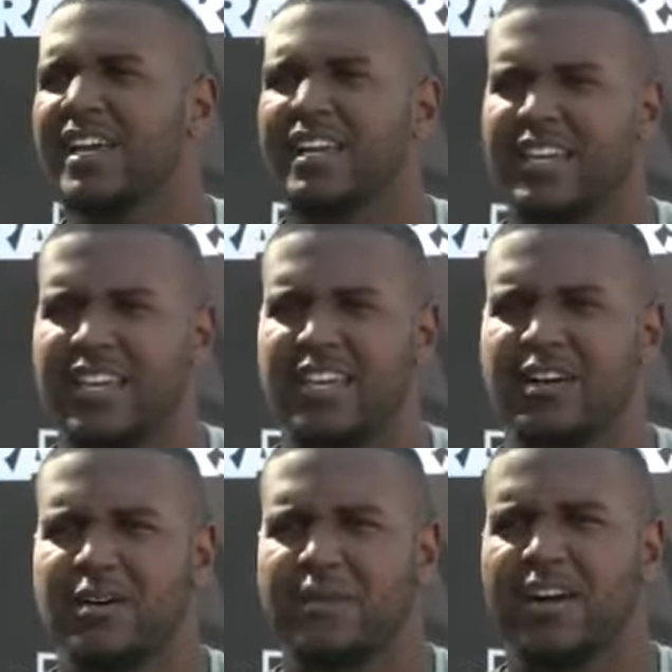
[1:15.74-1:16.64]
Yeah,
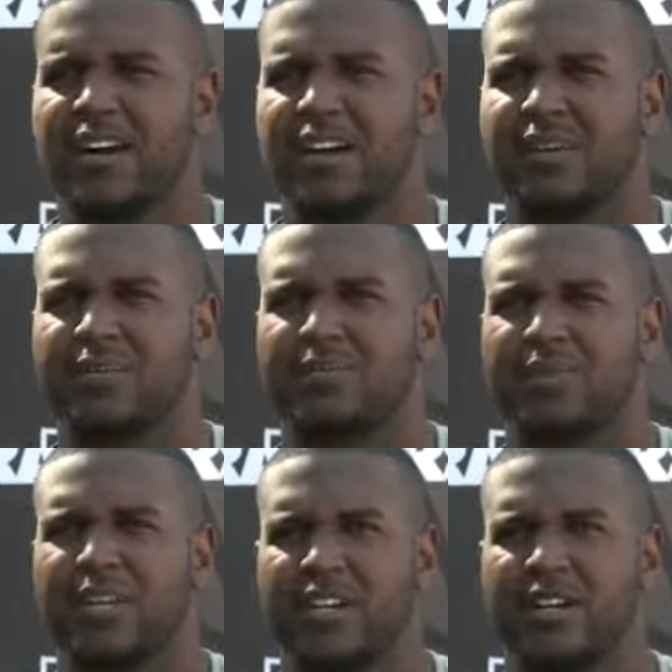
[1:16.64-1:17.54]
KO,
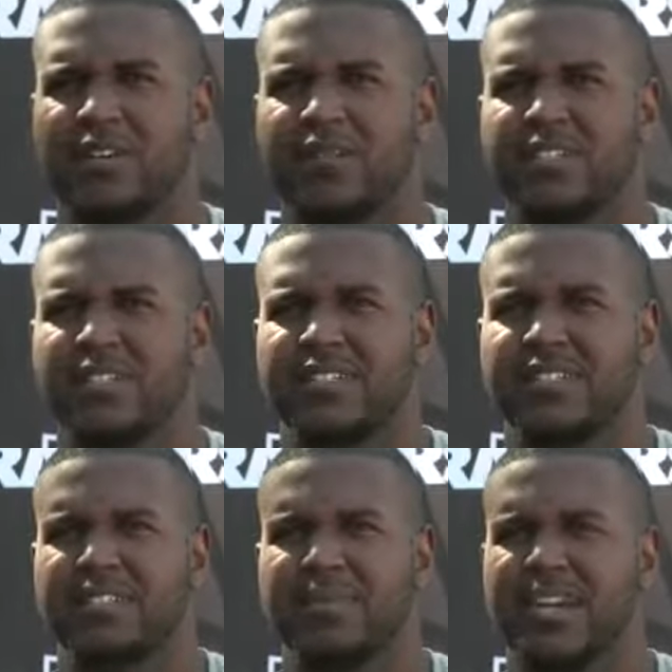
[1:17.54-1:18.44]
uh, Breno, and
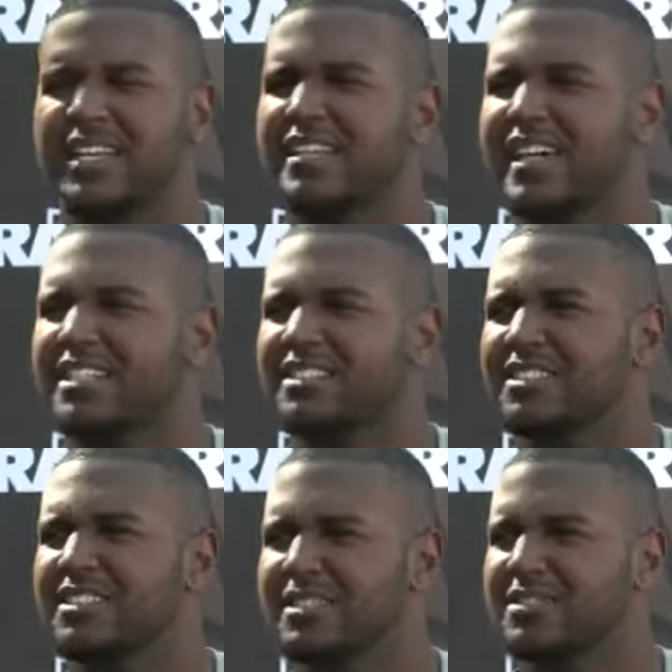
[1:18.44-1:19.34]
that's about it. Actually,
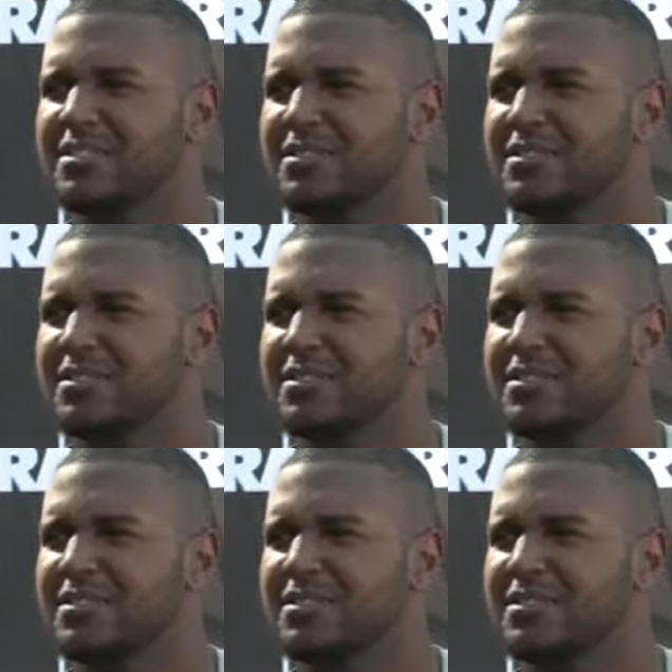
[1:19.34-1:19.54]
just those two.